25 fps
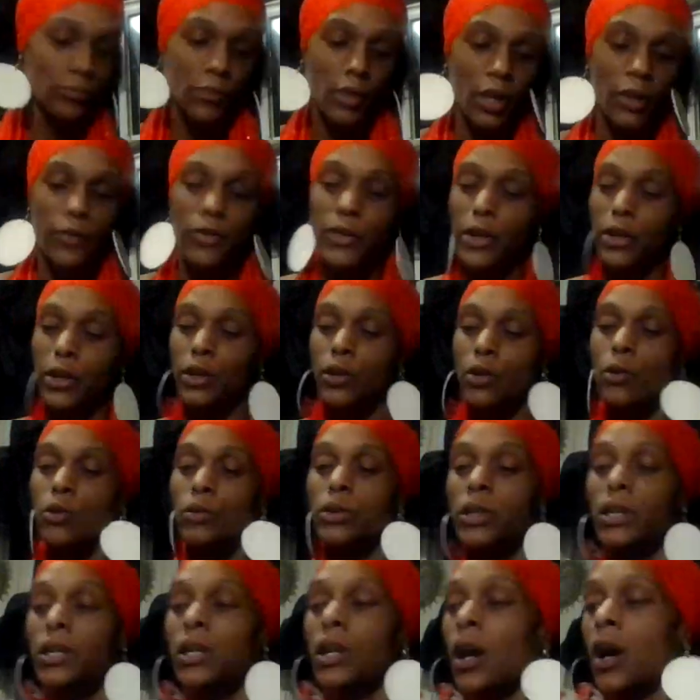They could
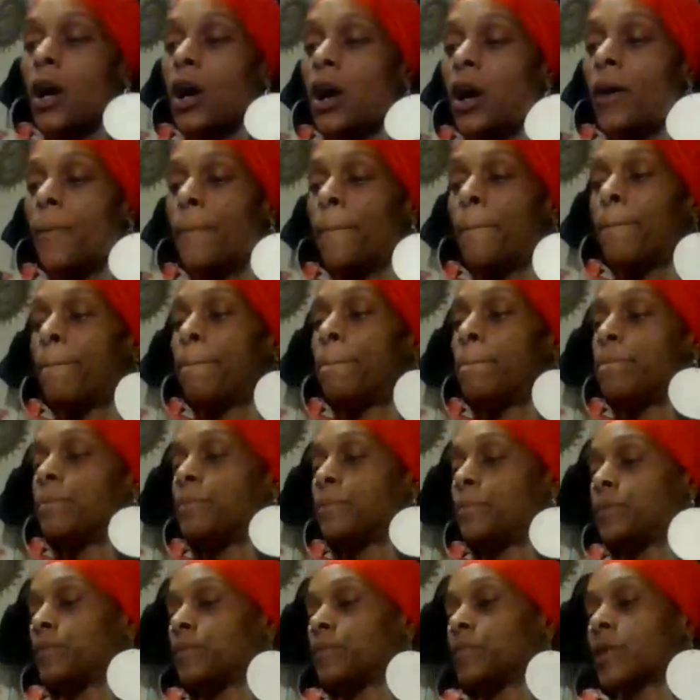only
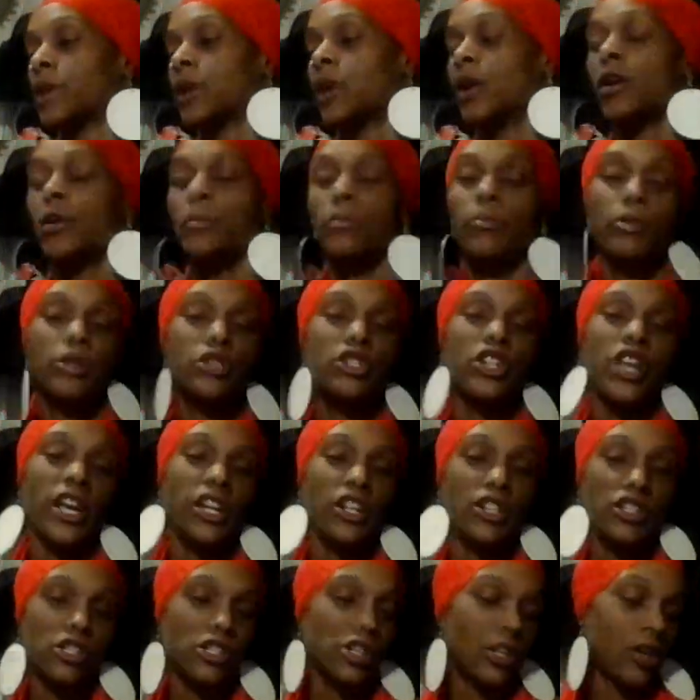
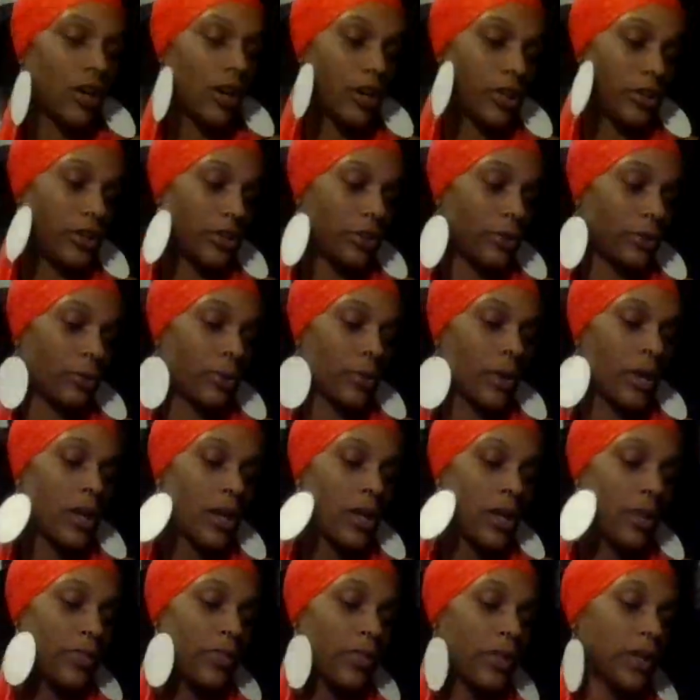projection on you.
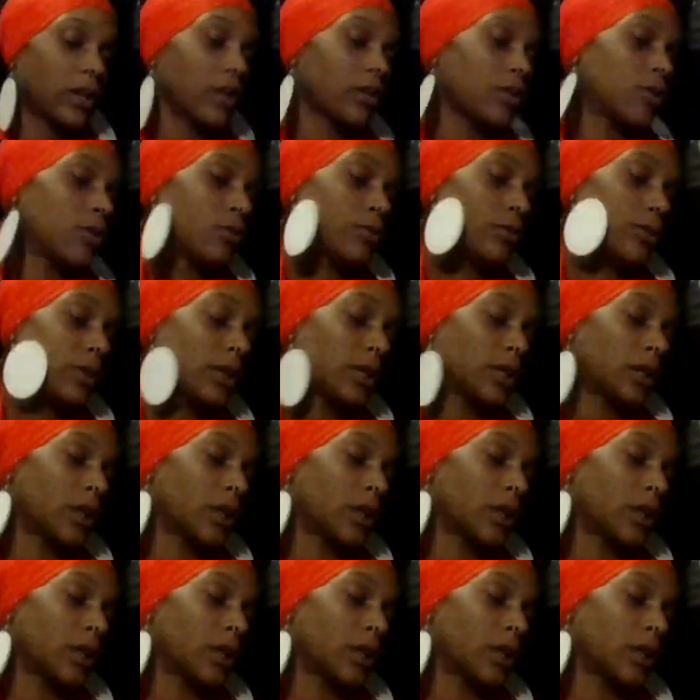They could only